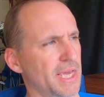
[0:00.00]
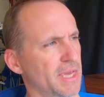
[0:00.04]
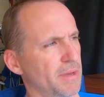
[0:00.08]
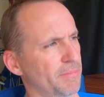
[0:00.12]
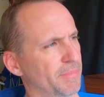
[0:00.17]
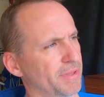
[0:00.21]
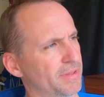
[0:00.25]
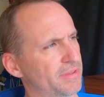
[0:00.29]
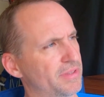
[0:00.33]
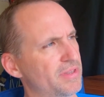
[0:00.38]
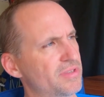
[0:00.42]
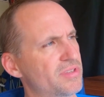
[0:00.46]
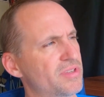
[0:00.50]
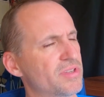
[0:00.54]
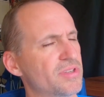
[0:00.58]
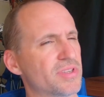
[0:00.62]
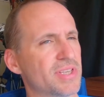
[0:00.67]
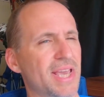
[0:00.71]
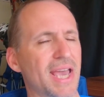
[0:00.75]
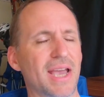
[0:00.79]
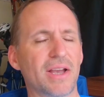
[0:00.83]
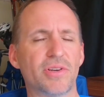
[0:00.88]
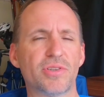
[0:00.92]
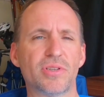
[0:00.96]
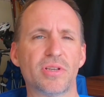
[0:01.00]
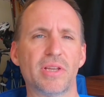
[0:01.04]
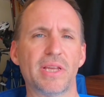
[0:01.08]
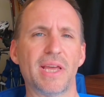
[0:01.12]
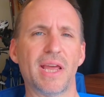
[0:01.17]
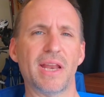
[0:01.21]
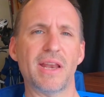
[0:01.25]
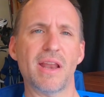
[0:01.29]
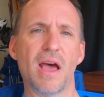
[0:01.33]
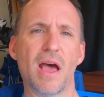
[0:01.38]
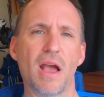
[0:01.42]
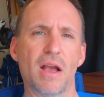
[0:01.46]
But this is actually
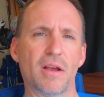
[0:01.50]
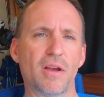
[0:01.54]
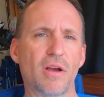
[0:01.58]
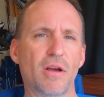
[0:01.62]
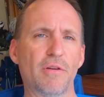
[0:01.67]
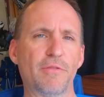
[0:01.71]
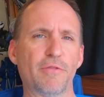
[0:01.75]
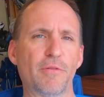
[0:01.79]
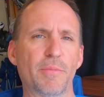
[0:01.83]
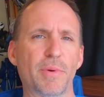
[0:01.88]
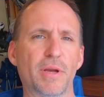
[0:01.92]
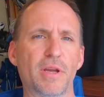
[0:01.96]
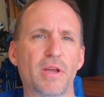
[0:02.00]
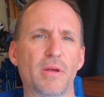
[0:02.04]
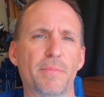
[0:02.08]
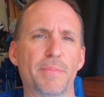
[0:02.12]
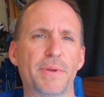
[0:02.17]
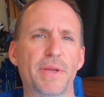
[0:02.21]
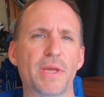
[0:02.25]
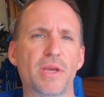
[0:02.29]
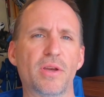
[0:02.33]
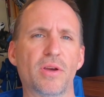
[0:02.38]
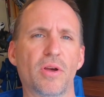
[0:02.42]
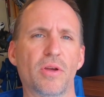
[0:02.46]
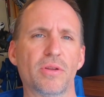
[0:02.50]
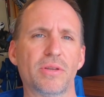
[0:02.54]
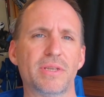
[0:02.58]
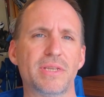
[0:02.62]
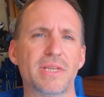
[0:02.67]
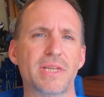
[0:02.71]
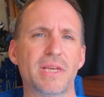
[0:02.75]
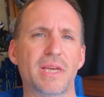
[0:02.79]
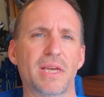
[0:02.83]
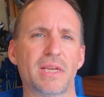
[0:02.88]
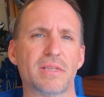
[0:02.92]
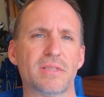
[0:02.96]
a knockoff from a company called
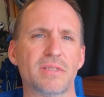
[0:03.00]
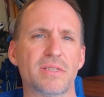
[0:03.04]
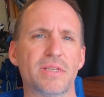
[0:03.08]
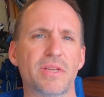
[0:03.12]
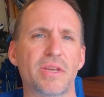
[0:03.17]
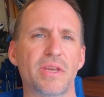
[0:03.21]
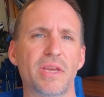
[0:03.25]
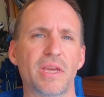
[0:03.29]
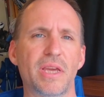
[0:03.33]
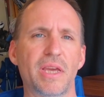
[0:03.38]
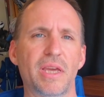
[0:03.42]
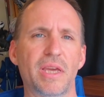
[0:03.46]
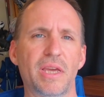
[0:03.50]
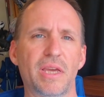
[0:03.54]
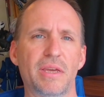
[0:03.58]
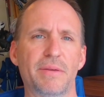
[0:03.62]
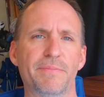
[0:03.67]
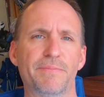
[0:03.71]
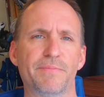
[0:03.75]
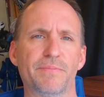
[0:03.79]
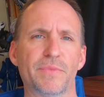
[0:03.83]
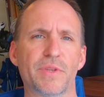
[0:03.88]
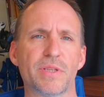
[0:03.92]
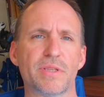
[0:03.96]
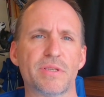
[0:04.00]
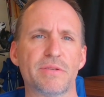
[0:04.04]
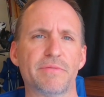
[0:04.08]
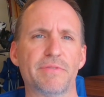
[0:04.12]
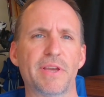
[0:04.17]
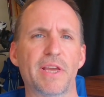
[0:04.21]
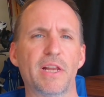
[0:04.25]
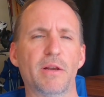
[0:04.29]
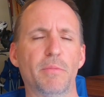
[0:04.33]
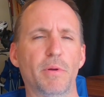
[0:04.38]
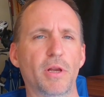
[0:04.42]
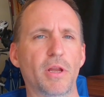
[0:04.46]
DSTE. It's
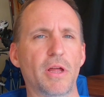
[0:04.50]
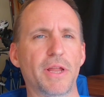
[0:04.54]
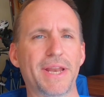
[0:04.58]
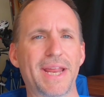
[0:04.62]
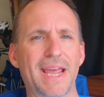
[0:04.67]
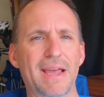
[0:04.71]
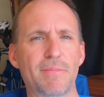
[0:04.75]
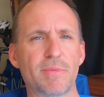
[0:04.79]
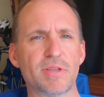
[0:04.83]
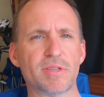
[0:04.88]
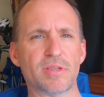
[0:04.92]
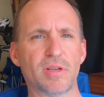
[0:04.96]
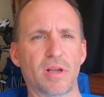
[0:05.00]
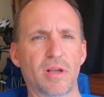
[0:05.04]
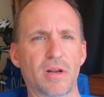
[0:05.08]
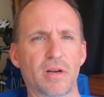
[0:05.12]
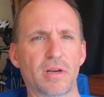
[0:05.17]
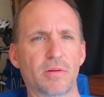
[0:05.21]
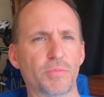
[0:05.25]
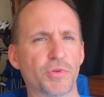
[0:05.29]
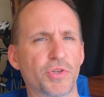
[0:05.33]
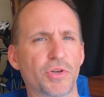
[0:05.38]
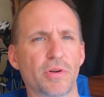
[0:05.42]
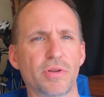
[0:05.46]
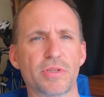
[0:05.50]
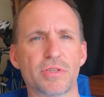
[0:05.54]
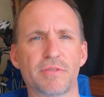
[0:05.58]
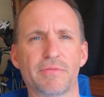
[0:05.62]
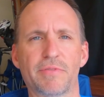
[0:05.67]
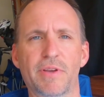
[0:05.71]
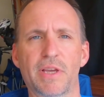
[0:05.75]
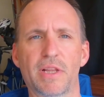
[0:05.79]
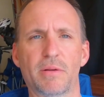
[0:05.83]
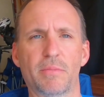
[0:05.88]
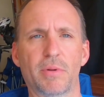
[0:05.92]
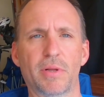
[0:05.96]
available on Amazon. I'm sure it's
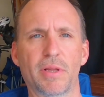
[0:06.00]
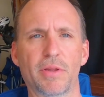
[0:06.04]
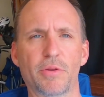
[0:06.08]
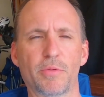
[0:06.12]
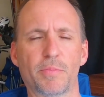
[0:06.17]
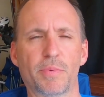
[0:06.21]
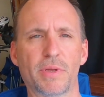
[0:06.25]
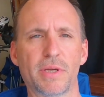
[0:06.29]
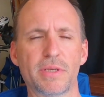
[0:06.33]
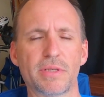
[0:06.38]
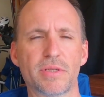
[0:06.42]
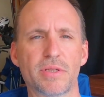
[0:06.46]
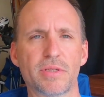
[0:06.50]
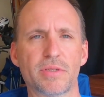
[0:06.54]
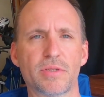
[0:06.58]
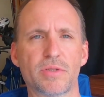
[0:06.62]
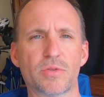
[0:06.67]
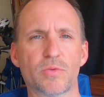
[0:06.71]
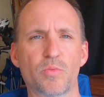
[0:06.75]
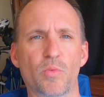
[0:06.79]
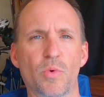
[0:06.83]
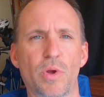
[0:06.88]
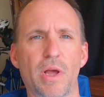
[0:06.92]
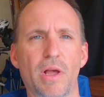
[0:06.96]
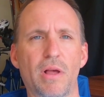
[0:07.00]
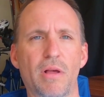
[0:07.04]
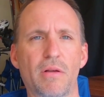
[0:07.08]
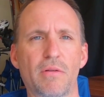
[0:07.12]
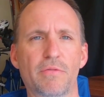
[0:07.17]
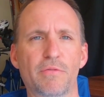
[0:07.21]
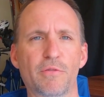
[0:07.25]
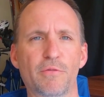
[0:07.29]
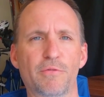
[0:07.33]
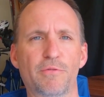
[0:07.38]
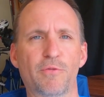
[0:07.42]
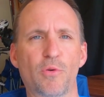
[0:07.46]
available other places as well
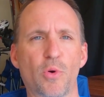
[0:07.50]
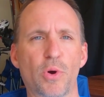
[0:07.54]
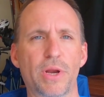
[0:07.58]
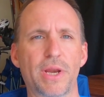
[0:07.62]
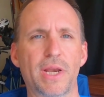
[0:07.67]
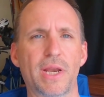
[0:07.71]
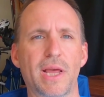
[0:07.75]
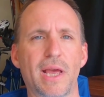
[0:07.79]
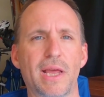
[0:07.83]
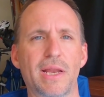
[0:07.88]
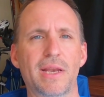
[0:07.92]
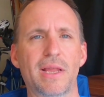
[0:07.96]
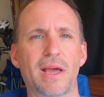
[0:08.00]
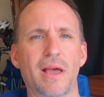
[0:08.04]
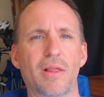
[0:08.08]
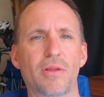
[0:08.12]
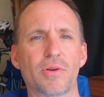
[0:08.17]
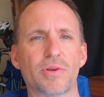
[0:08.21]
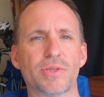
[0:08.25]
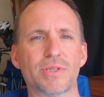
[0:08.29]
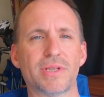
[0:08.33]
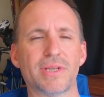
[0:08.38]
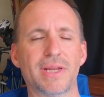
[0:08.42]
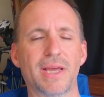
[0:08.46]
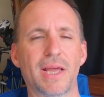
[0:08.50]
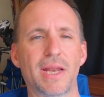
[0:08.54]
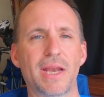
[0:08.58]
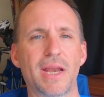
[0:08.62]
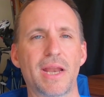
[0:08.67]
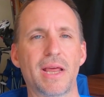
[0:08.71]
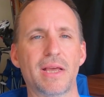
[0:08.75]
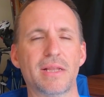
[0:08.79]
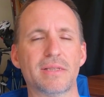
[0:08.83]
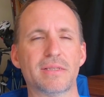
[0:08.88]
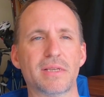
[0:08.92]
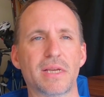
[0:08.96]
for
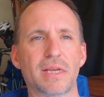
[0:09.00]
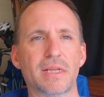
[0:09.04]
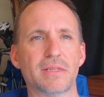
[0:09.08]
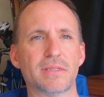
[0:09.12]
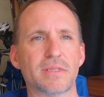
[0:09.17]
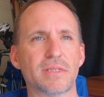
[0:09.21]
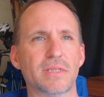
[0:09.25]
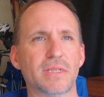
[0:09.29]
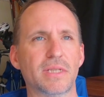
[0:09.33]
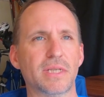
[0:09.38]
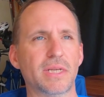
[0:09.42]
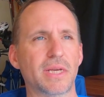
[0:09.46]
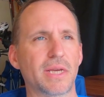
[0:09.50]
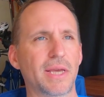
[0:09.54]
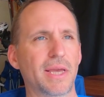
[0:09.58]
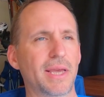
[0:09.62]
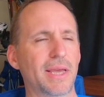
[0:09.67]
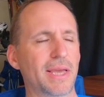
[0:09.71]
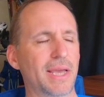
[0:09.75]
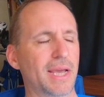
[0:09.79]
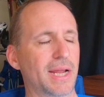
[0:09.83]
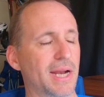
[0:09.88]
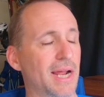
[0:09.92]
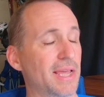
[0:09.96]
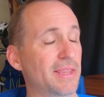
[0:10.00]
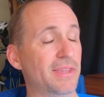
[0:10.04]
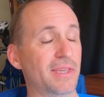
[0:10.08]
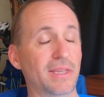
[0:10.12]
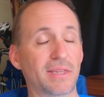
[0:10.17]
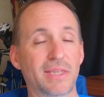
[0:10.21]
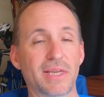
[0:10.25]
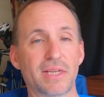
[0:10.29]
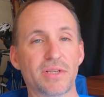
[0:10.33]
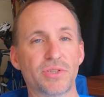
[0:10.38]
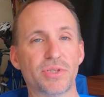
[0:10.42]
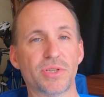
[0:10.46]
$49.99. And I think
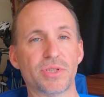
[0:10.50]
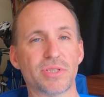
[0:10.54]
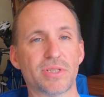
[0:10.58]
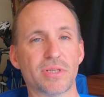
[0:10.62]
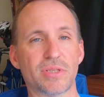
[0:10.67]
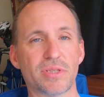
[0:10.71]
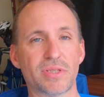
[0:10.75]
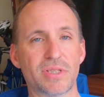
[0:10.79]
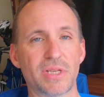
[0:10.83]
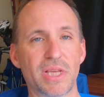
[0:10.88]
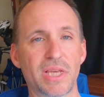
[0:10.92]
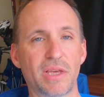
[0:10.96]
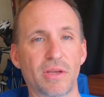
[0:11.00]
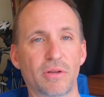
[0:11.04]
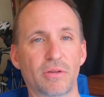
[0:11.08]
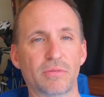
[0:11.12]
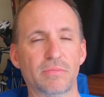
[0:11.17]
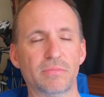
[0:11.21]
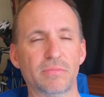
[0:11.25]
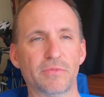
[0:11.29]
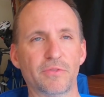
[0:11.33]
that's just a steal.